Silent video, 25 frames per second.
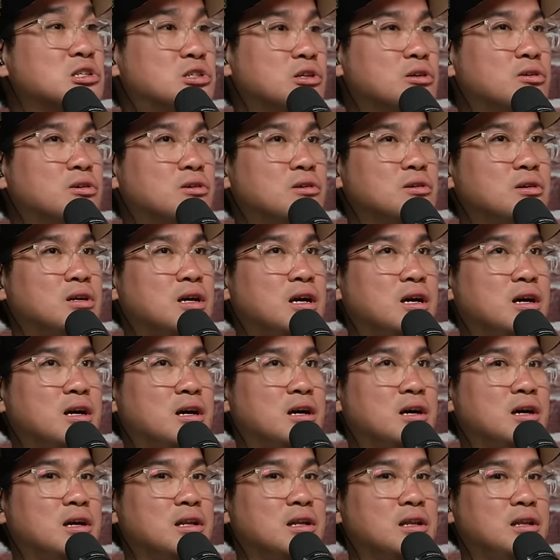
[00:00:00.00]
So
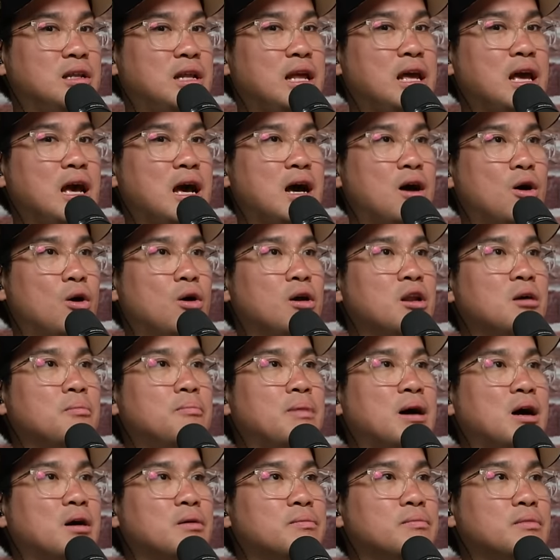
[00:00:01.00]
uh, they are
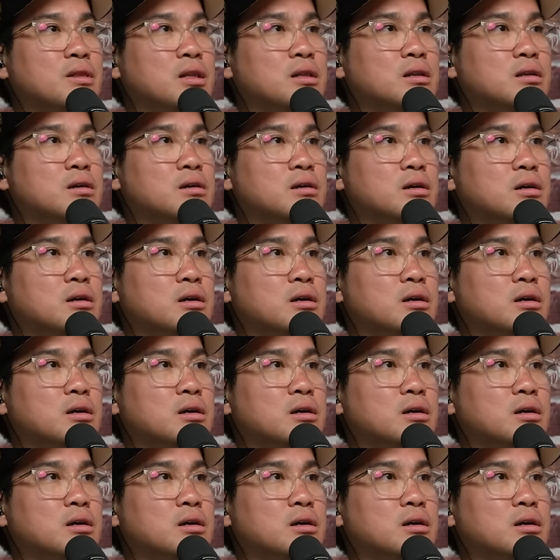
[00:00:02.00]
all about,